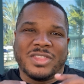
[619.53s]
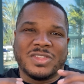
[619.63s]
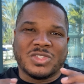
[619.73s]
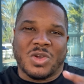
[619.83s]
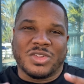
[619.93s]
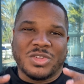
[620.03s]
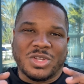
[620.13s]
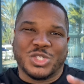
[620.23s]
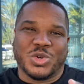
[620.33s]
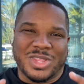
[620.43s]
Start to
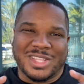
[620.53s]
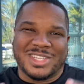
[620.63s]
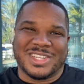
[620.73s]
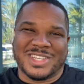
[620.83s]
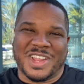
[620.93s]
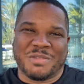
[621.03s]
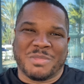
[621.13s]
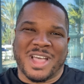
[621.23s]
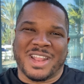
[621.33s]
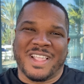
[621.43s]
enjoy the tension in your
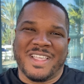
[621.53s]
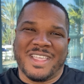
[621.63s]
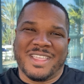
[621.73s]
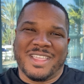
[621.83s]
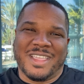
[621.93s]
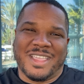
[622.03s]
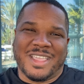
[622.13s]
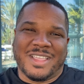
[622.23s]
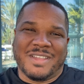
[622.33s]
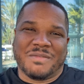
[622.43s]
body
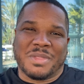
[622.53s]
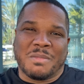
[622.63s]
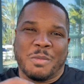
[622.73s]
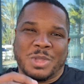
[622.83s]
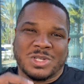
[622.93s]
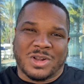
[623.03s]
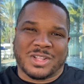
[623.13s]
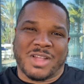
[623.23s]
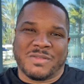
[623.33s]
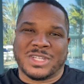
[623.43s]
from the moment you start the
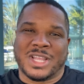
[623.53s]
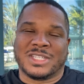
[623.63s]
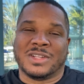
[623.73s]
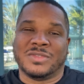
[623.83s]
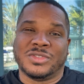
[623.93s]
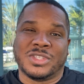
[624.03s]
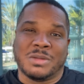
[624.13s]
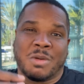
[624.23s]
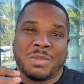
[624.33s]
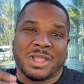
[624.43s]
conversation to the
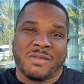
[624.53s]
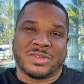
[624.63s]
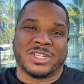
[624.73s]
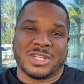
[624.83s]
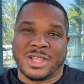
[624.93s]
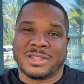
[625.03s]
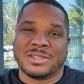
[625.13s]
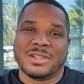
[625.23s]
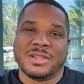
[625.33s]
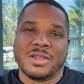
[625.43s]
moment the conversation ends.
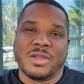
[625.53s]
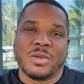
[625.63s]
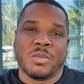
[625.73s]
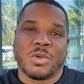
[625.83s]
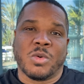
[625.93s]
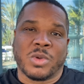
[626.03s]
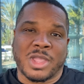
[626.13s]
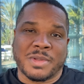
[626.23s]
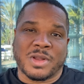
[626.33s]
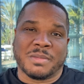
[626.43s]
Well, cool. Give
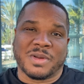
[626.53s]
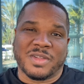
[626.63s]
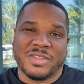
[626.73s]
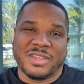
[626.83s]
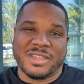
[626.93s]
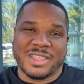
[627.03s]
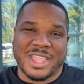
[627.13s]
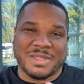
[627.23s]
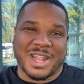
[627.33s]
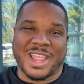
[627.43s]
me your number.
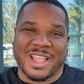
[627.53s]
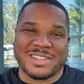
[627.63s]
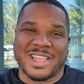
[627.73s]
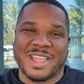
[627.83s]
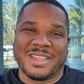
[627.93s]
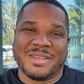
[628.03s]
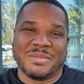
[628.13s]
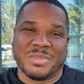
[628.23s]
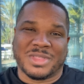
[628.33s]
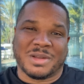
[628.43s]
Keep that eye contact.
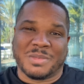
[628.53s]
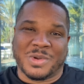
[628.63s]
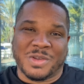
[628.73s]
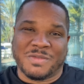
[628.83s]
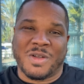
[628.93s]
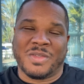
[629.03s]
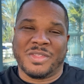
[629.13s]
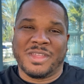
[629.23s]
Put the number on your phone.